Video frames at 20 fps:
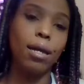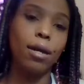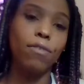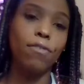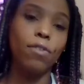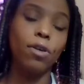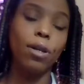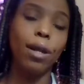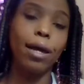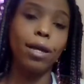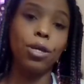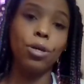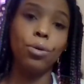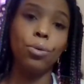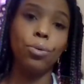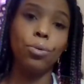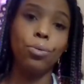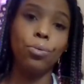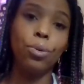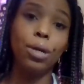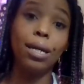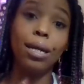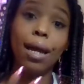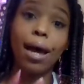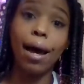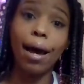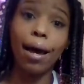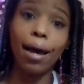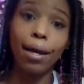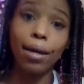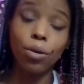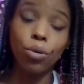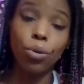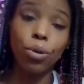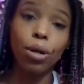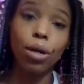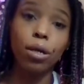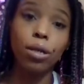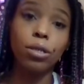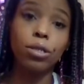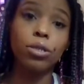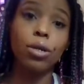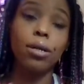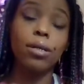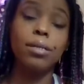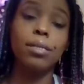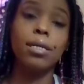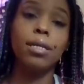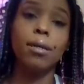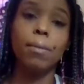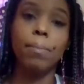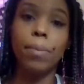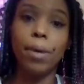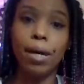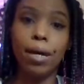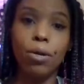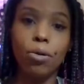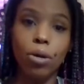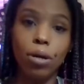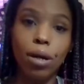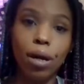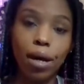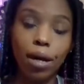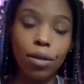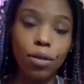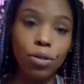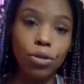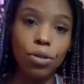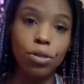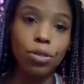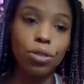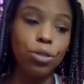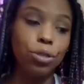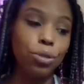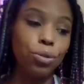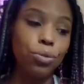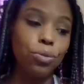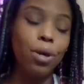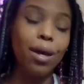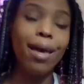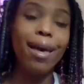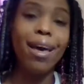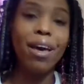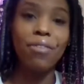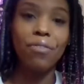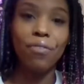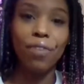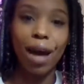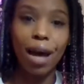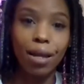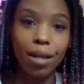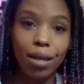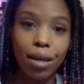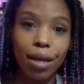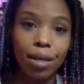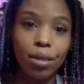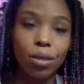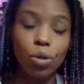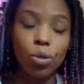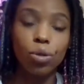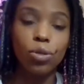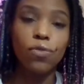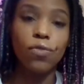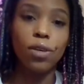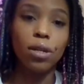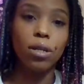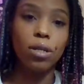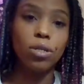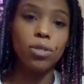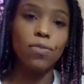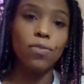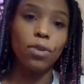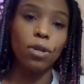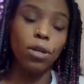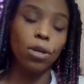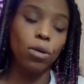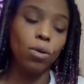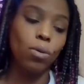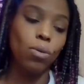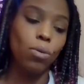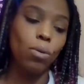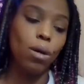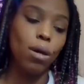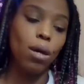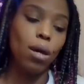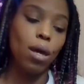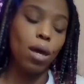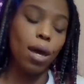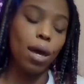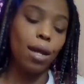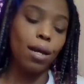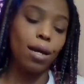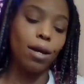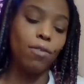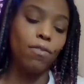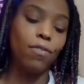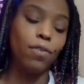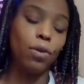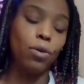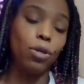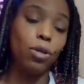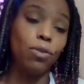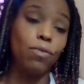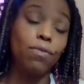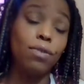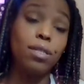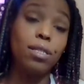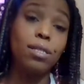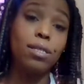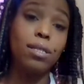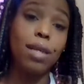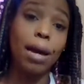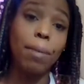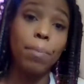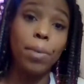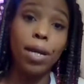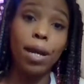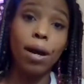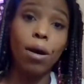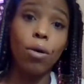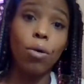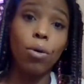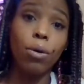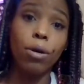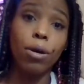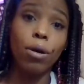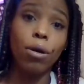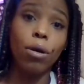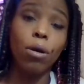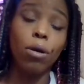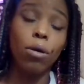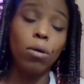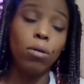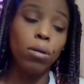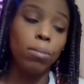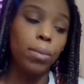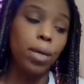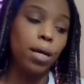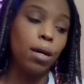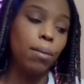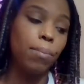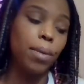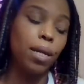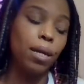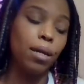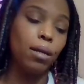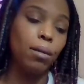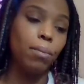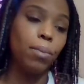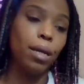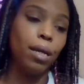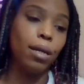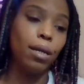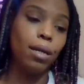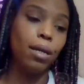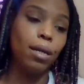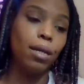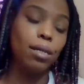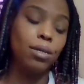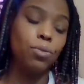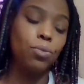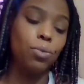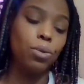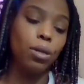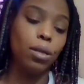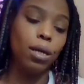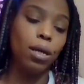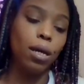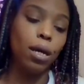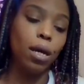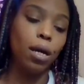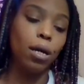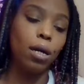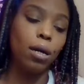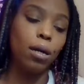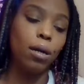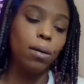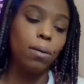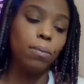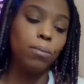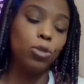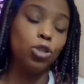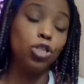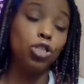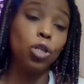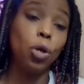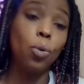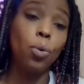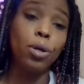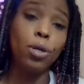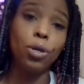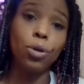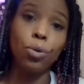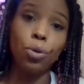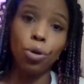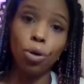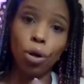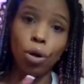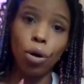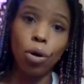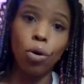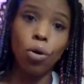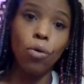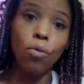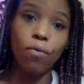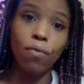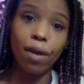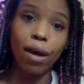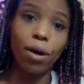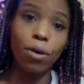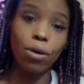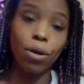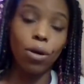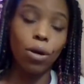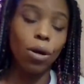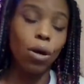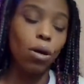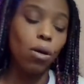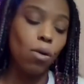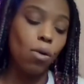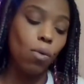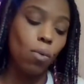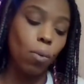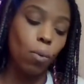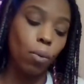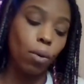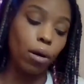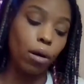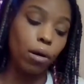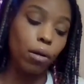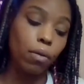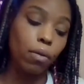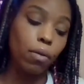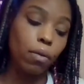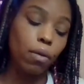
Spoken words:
I feel like you relied or started to depend on others to validate those feelings for you. And I feel you stepping out on your own and becoming independent is really showing you your own value, your own worth.